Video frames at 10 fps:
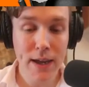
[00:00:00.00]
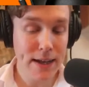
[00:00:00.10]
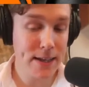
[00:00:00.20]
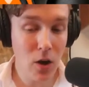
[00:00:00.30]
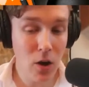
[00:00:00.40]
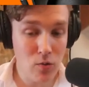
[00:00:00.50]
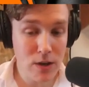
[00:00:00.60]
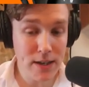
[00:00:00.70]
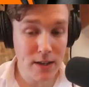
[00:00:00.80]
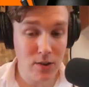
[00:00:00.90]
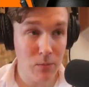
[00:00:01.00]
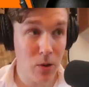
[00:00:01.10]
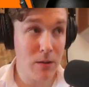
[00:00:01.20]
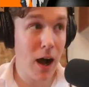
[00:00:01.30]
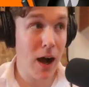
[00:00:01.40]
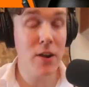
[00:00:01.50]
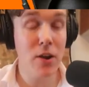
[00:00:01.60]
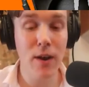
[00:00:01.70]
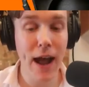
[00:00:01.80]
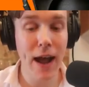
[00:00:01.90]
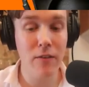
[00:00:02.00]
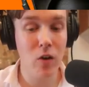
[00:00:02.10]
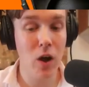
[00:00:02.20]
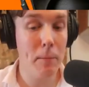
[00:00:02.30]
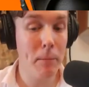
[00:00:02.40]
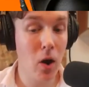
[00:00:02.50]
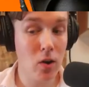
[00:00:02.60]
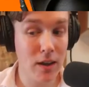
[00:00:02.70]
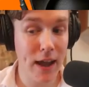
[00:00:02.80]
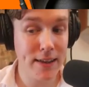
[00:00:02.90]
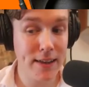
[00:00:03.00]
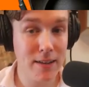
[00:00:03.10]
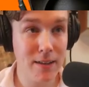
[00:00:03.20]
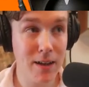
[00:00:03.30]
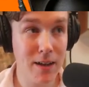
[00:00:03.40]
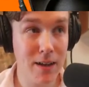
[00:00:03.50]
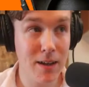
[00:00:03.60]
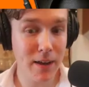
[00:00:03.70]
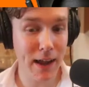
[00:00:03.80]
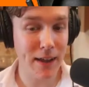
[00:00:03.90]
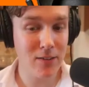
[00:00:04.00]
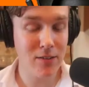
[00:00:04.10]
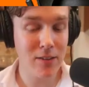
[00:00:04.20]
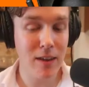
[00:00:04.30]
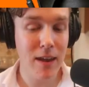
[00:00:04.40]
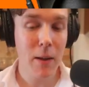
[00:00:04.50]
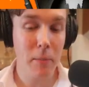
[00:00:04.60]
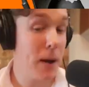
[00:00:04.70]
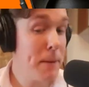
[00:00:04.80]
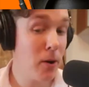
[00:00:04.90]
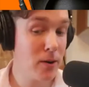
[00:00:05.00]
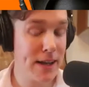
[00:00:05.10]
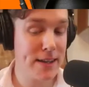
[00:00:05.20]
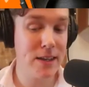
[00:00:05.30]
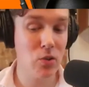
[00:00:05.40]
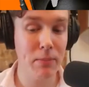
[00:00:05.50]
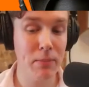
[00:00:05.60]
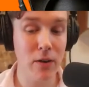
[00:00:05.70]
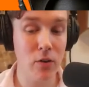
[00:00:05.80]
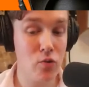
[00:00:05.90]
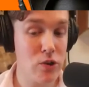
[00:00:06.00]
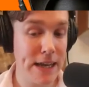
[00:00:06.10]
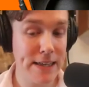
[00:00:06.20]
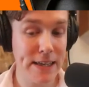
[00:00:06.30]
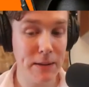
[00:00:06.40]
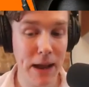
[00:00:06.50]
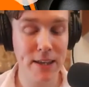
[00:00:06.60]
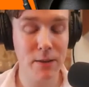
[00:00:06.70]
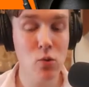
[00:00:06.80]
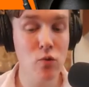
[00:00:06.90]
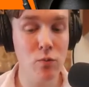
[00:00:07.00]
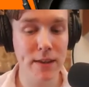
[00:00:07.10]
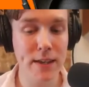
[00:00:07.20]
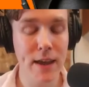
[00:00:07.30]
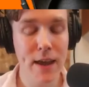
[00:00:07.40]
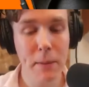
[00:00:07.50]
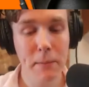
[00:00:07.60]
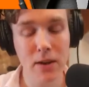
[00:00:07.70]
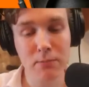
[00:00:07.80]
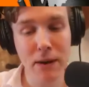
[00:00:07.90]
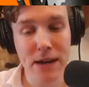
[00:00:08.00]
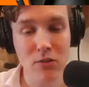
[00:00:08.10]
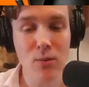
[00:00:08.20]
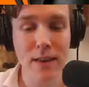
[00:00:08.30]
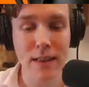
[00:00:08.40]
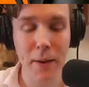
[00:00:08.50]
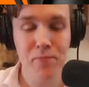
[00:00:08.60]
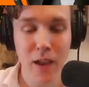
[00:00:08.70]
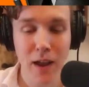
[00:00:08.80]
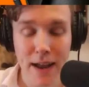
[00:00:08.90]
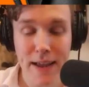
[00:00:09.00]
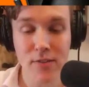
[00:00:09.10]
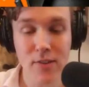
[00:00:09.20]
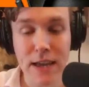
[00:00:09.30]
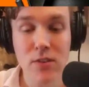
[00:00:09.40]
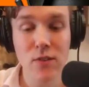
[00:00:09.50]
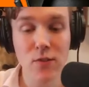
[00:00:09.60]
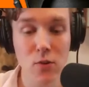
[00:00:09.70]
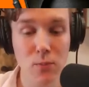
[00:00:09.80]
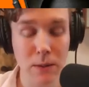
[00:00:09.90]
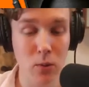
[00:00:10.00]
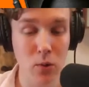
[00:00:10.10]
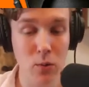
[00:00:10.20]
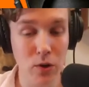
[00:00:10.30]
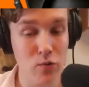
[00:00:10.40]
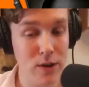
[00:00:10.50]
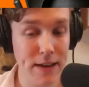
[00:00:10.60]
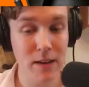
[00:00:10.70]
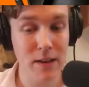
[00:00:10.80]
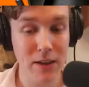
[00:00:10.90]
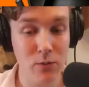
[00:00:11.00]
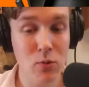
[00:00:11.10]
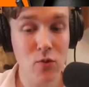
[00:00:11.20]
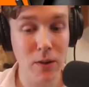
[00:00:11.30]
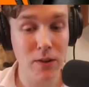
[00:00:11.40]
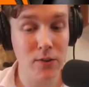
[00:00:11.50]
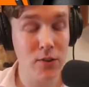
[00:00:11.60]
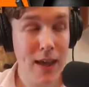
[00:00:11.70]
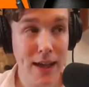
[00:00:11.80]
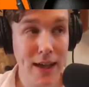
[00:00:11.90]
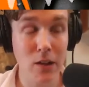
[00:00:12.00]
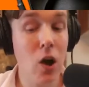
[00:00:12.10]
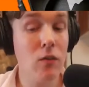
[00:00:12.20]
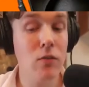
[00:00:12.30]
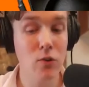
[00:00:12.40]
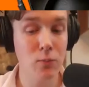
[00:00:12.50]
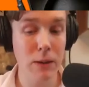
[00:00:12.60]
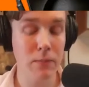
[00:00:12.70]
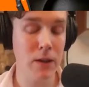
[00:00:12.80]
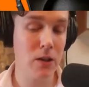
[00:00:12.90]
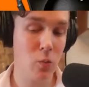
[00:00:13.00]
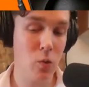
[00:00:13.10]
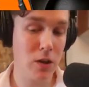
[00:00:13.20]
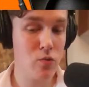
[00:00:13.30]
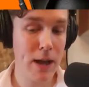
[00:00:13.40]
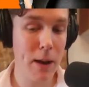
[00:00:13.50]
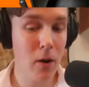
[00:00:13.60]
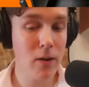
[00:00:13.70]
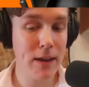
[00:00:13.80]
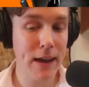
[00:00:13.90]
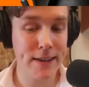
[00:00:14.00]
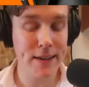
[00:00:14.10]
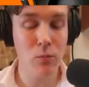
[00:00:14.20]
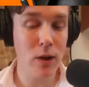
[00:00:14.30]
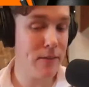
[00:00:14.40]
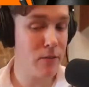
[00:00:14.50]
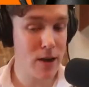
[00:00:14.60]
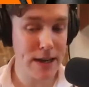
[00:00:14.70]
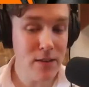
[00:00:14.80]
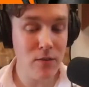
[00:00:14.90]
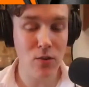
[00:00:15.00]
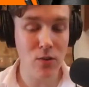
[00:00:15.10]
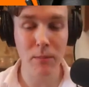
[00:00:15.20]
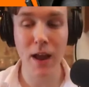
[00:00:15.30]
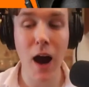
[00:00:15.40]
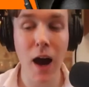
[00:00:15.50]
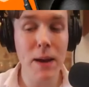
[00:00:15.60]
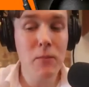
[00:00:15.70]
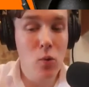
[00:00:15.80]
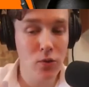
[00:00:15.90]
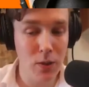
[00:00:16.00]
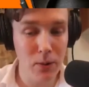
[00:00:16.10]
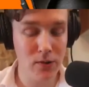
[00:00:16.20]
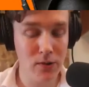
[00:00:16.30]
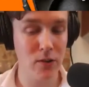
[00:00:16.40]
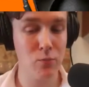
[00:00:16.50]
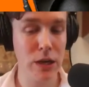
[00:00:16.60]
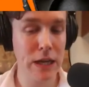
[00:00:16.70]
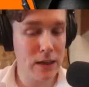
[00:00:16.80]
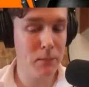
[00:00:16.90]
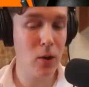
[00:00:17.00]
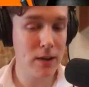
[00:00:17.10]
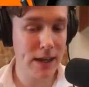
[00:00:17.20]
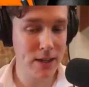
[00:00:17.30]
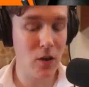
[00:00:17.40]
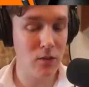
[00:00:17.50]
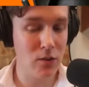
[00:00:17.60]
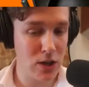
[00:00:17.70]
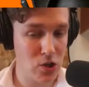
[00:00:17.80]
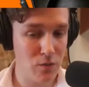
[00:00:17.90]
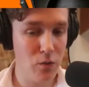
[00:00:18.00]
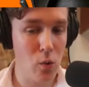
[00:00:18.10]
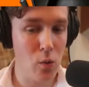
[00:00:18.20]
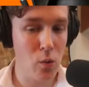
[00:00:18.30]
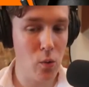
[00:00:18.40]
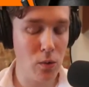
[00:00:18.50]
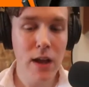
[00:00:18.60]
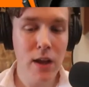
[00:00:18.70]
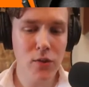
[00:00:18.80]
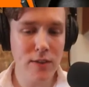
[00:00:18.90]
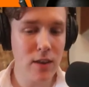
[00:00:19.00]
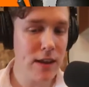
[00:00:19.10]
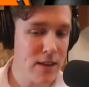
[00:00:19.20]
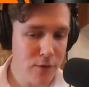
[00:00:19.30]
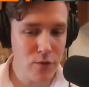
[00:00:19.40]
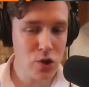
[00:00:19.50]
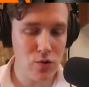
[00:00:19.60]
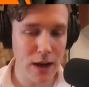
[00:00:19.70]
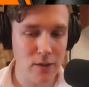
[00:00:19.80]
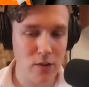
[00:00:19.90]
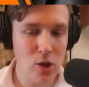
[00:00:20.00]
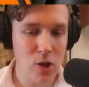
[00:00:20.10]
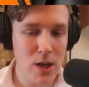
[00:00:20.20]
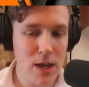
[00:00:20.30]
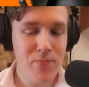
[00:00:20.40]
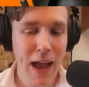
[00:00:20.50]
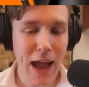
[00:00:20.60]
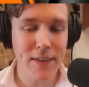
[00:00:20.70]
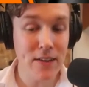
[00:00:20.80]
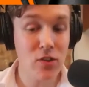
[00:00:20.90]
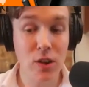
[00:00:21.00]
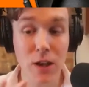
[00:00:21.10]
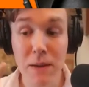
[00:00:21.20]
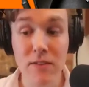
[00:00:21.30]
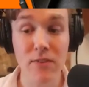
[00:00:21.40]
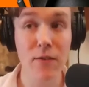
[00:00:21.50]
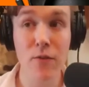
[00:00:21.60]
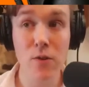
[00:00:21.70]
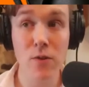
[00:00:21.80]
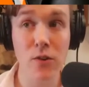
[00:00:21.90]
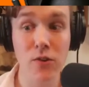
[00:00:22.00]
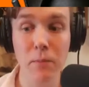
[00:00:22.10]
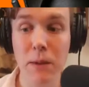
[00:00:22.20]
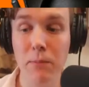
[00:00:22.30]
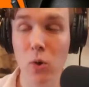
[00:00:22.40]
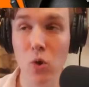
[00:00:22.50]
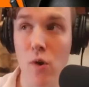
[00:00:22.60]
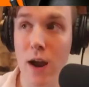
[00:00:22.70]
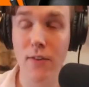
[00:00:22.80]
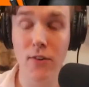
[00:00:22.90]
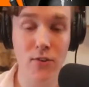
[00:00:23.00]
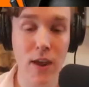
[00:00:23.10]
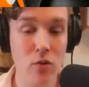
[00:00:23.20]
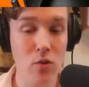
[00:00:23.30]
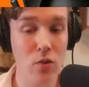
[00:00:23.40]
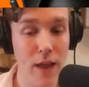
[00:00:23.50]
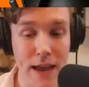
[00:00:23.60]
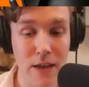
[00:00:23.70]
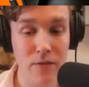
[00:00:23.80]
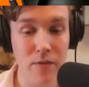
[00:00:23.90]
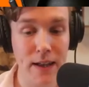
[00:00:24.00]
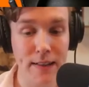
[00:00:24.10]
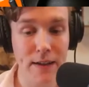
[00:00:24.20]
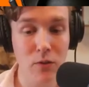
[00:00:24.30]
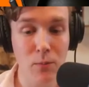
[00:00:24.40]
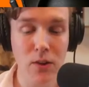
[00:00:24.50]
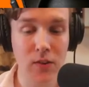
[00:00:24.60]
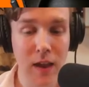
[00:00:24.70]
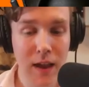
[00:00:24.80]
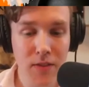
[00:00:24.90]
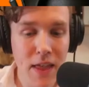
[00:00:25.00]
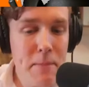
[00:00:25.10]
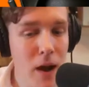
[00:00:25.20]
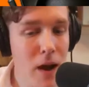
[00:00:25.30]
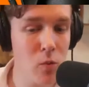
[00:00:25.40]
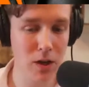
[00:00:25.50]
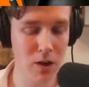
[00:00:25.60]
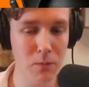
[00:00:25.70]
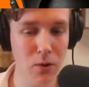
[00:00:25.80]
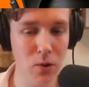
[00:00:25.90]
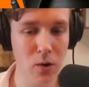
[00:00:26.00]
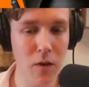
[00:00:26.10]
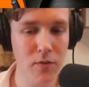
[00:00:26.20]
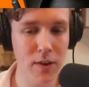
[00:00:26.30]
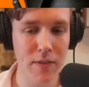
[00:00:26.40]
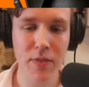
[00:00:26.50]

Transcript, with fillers: And it's the whole reason, Jen, why I don't have a podcast about podcasts. My podcast is all about creating mass movements, because by doing that, I get to interview people who are creating mass movements, and a lot of those people are going to want to create a podcast. And whenever I interview them, and I'm always the person that's bringing the podcast conversation forward. So it's a different strategy, and it's going to be different to some people who are at the 7 or the 8 figure level, because they might want to go pure content.